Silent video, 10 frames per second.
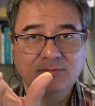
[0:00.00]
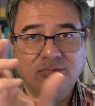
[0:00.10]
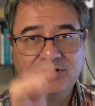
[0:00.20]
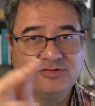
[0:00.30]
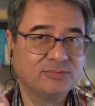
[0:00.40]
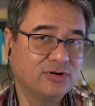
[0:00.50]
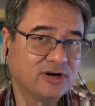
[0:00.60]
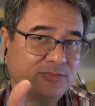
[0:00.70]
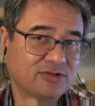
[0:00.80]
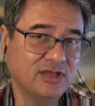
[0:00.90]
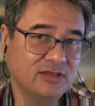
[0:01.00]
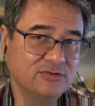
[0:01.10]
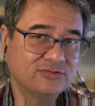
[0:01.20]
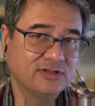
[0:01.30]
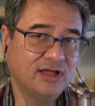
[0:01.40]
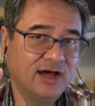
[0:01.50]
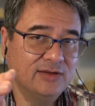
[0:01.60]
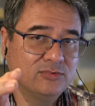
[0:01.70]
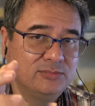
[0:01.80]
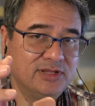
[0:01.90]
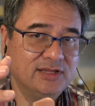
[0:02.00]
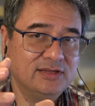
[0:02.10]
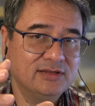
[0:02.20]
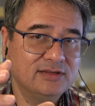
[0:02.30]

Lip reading: Parts of the programs that get used a lot would be